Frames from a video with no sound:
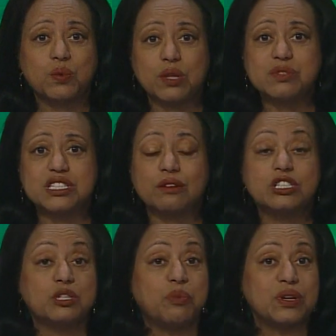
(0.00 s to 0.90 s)
will
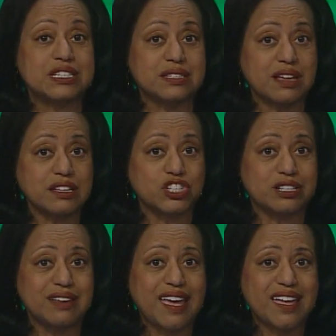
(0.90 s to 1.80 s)
result in a point
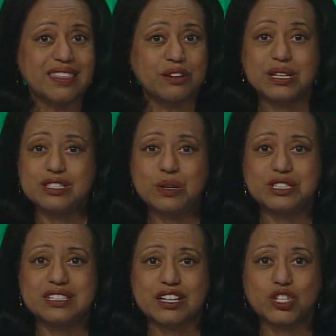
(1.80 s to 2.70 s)
deduction. There is no
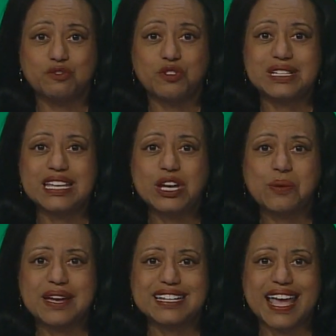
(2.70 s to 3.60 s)
deduction for an
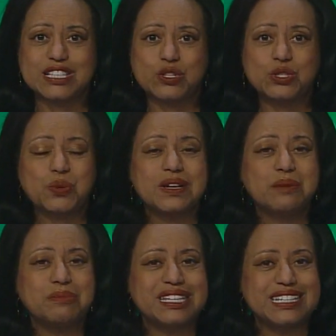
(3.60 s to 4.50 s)
incorrect answer to a
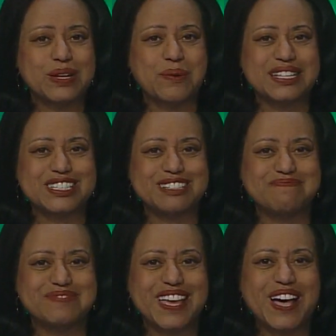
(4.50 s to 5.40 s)
completed
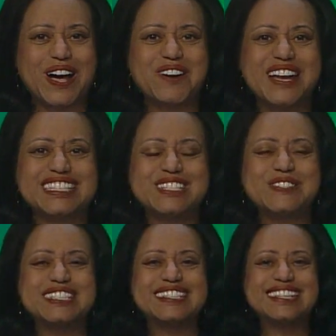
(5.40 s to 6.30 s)
question. All right,
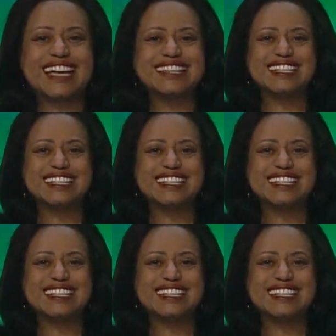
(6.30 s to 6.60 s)
students, good luck.